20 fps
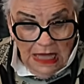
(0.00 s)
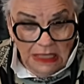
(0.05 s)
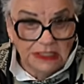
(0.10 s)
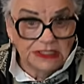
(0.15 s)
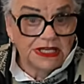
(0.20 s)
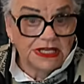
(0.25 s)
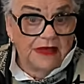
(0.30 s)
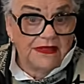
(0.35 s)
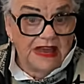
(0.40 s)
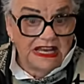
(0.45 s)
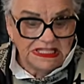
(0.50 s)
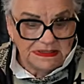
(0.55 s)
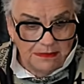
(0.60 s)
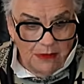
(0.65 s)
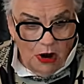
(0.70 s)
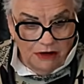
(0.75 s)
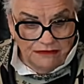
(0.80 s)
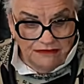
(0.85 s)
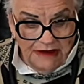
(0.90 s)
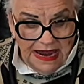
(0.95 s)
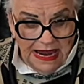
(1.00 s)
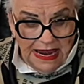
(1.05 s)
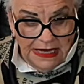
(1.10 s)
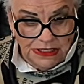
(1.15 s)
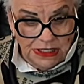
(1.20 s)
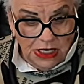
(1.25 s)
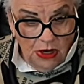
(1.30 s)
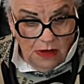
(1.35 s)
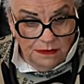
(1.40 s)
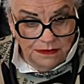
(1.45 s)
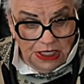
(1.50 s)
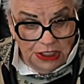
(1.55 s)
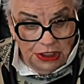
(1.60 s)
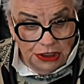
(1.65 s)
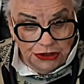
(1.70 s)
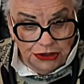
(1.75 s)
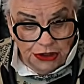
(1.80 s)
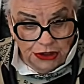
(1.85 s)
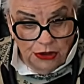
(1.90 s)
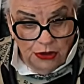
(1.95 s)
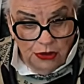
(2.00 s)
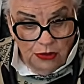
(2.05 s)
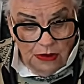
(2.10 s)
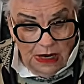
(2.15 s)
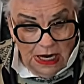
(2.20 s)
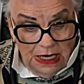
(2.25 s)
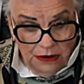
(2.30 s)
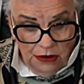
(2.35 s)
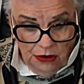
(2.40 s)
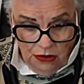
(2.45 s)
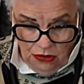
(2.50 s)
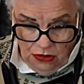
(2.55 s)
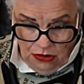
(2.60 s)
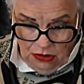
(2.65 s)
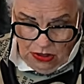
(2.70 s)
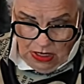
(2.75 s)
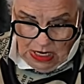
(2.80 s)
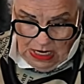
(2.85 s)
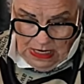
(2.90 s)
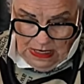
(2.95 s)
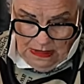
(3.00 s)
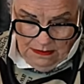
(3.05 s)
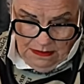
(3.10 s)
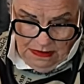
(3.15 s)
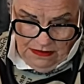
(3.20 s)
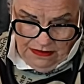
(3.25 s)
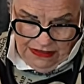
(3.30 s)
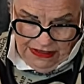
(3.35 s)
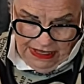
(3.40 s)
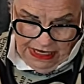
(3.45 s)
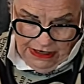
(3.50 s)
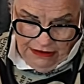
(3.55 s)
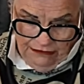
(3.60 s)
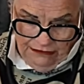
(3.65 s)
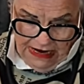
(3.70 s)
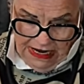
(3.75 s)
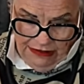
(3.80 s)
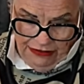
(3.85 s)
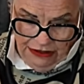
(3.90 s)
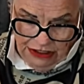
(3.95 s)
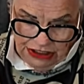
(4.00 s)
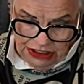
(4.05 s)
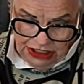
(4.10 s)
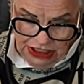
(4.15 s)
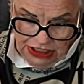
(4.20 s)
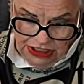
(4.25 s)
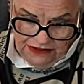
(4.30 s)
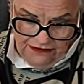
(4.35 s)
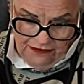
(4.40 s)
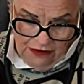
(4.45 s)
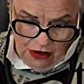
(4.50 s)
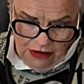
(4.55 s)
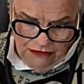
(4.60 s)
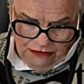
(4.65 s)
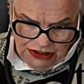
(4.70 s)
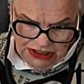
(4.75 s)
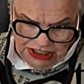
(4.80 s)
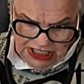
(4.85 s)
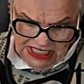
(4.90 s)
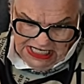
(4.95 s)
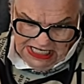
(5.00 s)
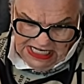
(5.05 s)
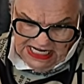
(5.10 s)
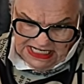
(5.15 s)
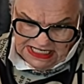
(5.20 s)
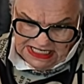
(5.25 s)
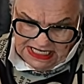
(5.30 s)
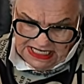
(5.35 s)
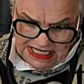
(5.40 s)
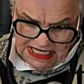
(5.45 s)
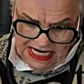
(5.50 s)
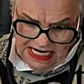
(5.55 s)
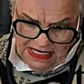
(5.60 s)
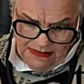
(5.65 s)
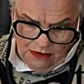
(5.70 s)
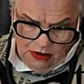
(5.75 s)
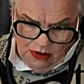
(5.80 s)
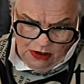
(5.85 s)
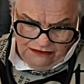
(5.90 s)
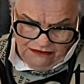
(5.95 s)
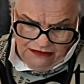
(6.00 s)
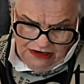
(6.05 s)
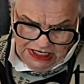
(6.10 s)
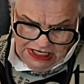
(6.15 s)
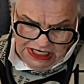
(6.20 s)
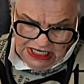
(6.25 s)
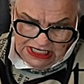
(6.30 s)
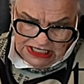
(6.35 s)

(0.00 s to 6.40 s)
So that's my rant. I'm going to do a little thing around the ceasefire. I did it yesterday in my reading